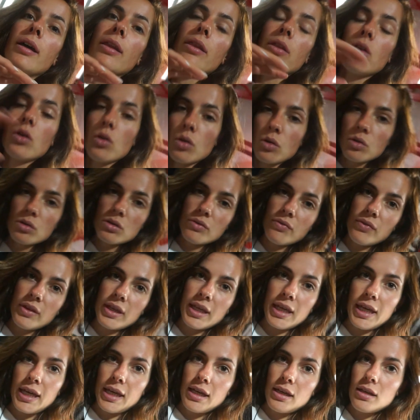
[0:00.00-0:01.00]
the course of the
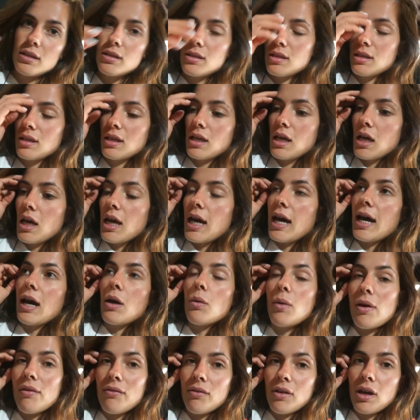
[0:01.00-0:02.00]
years.
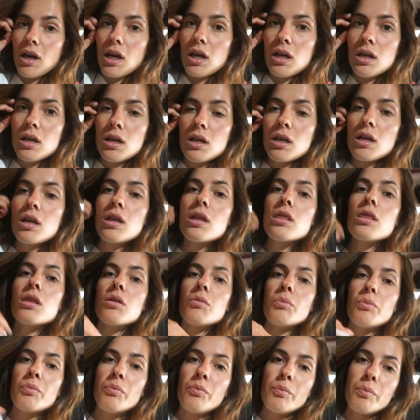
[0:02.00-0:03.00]
However,
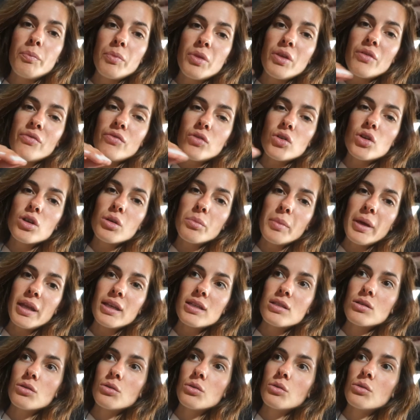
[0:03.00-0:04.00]
the the
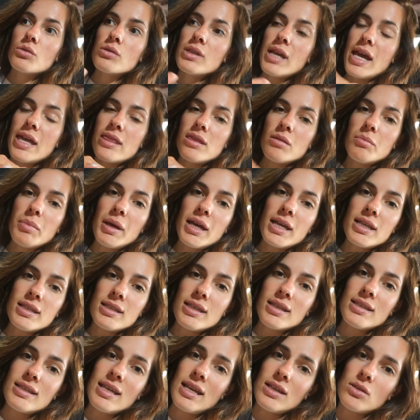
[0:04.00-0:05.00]
fundamentals and the
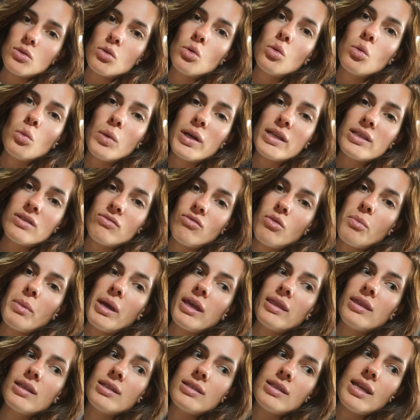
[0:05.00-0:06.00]
basis has always
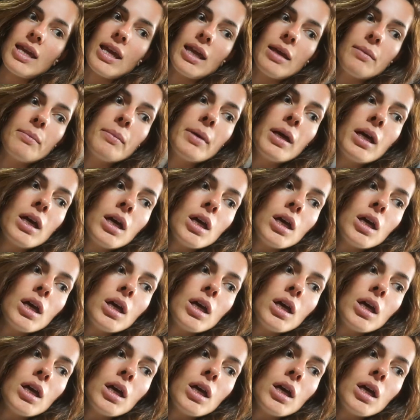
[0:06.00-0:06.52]
remained the same.